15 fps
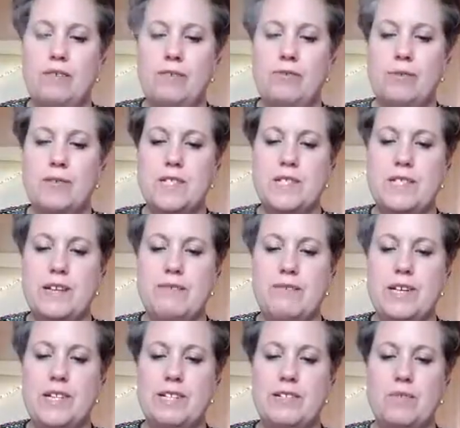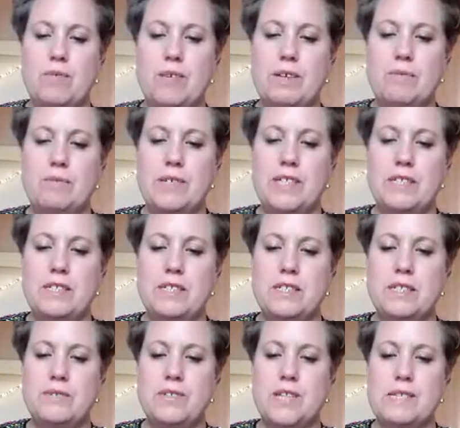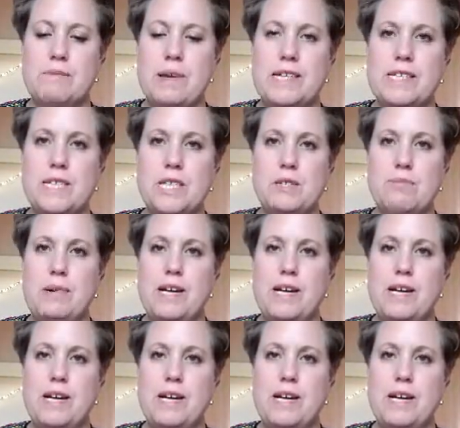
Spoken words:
forces that really don't want me to deliver this message,